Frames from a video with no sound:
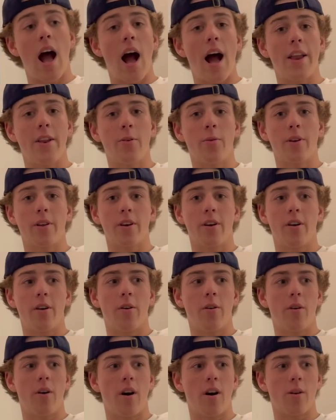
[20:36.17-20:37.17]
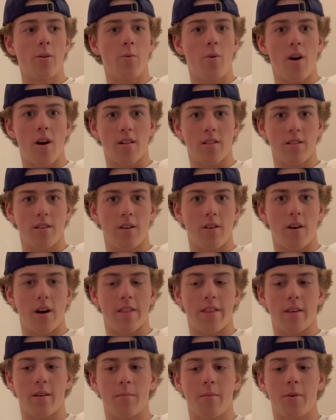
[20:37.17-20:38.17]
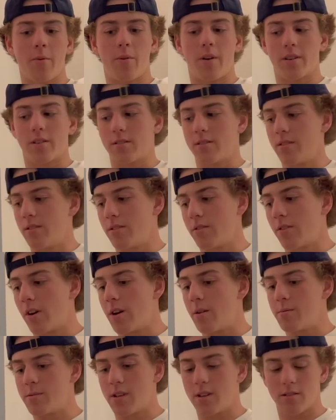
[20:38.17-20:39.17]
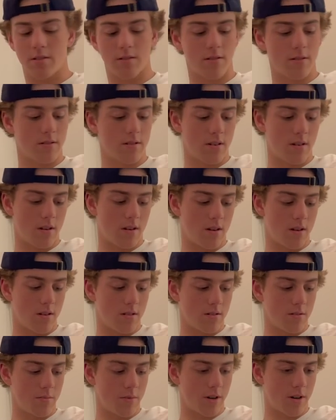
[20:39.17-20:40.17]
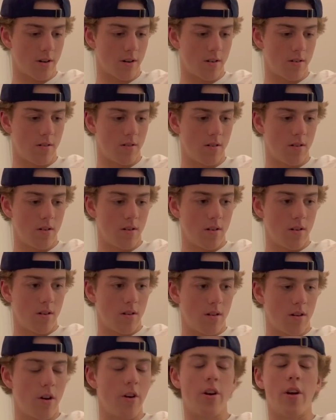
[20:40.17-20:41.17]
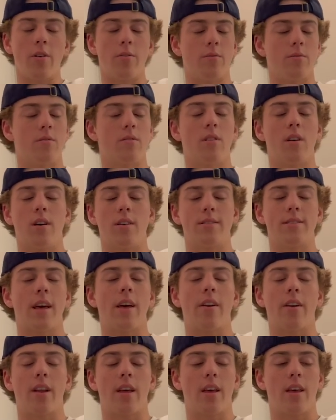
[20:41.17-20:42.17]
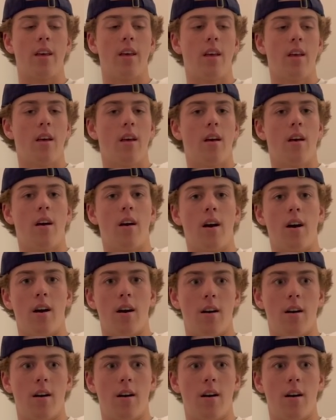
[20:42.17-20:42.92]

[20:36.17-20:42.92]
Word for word: I do want to go on a walk though. I think I am gonna walk yeah. to Graham's house uh, tomorrow. Perfect. Or no, Saturday. Uh, Saturday. Perfect.